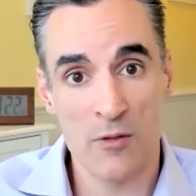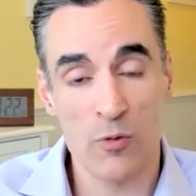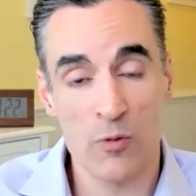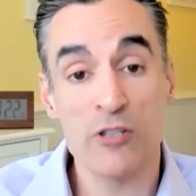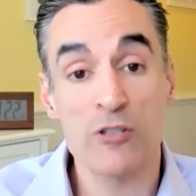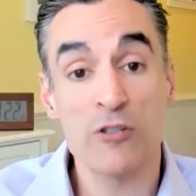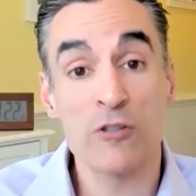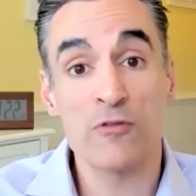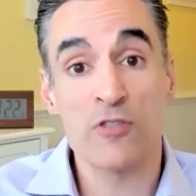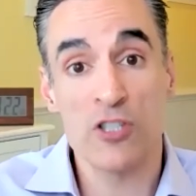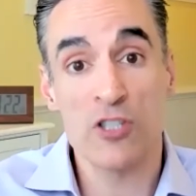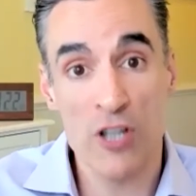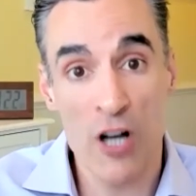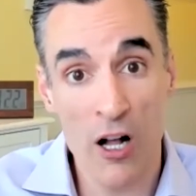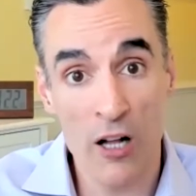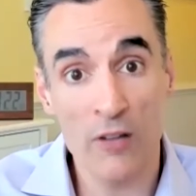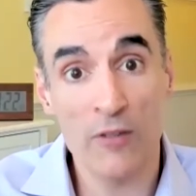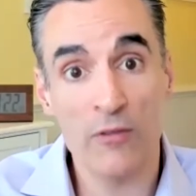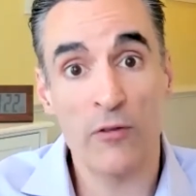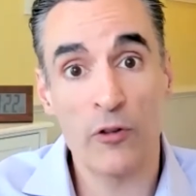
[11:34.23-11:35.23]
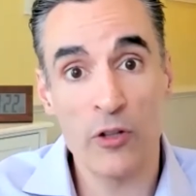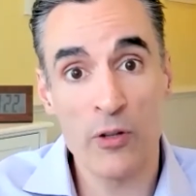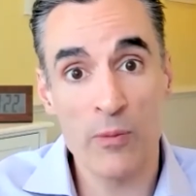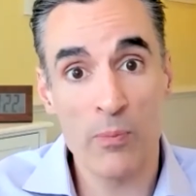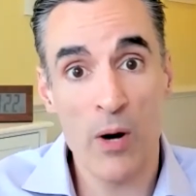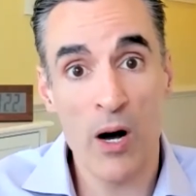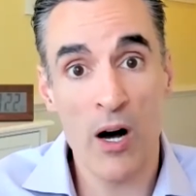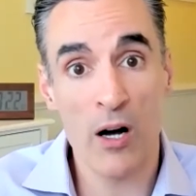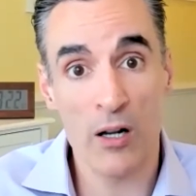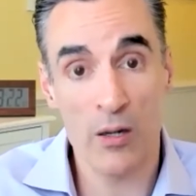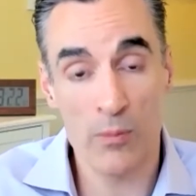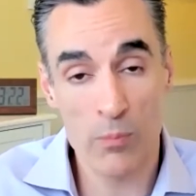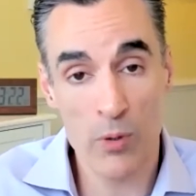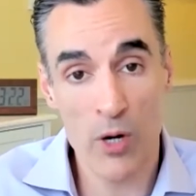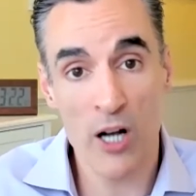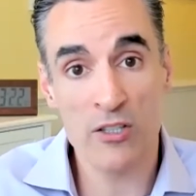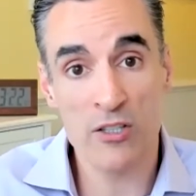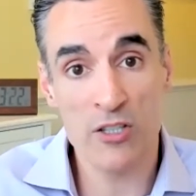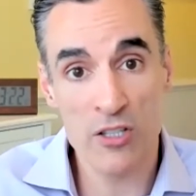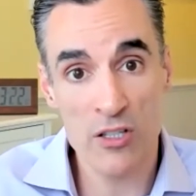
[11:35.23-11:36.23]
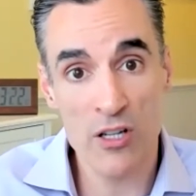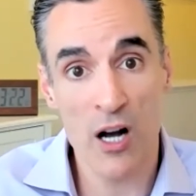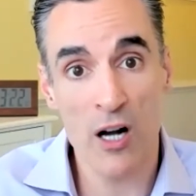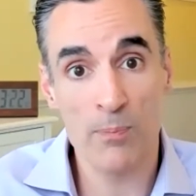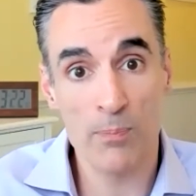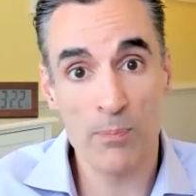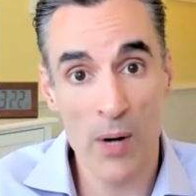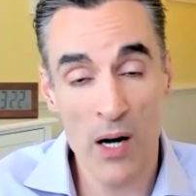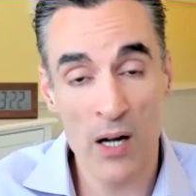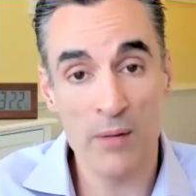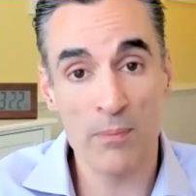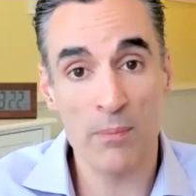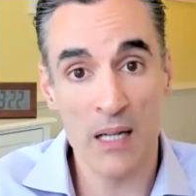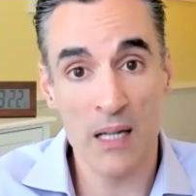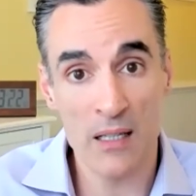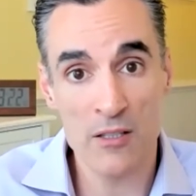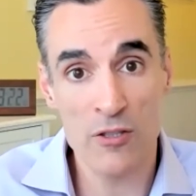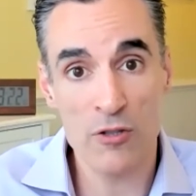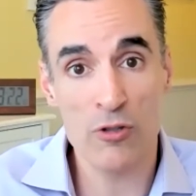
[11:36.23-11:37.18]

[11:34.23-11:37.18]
Once you've solved for the broad stock bond mix,